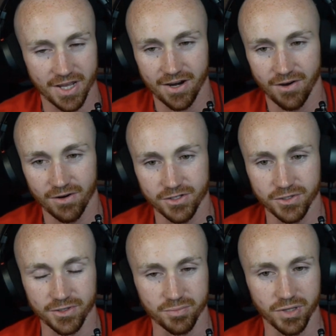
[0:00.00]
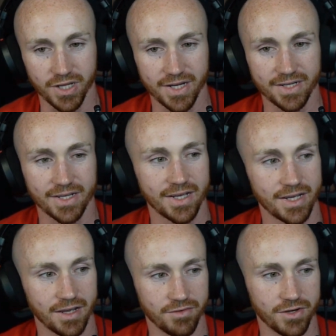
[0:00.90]
of hard to explain
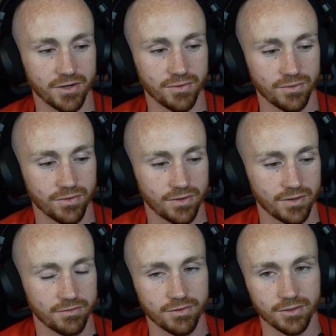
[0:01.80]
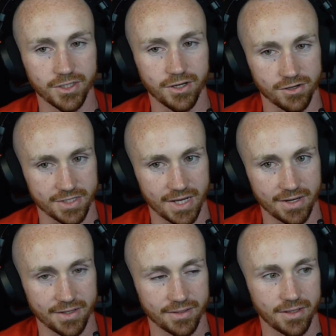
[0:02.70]
if you don't fully understand
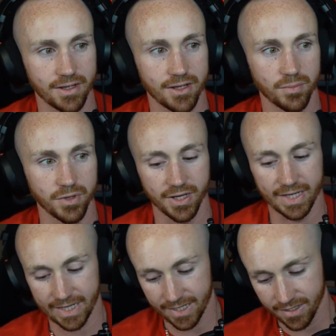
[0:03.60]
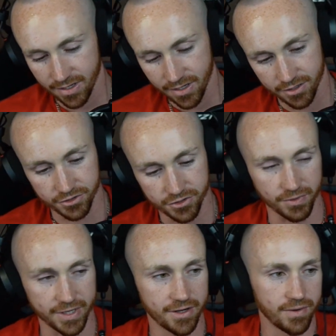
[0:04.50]
it. But again, just to
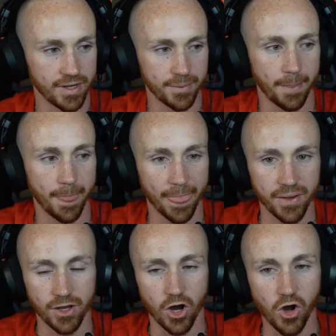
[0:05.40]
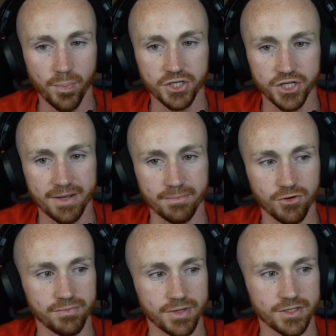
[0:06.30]
reiterate, open chain
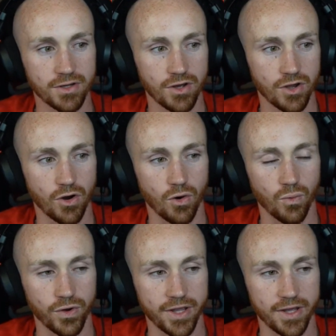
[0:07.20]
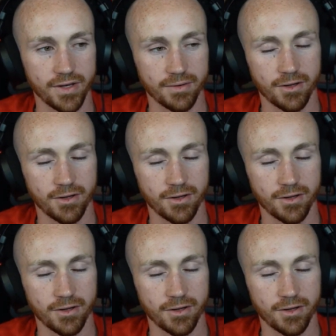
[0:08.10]
movements or when